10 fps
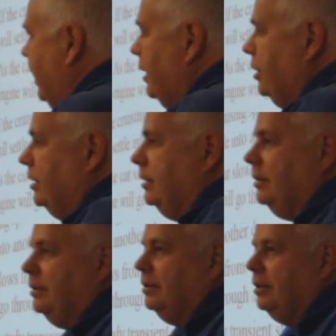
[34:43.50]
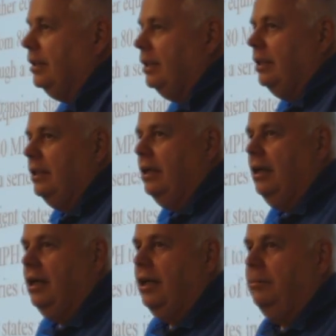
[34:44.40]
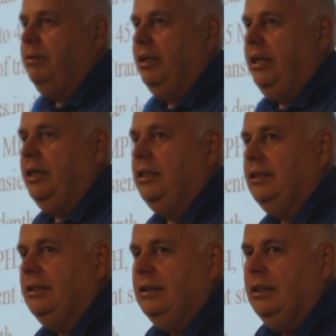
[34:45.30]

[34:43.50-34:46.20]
jet engine on a plane,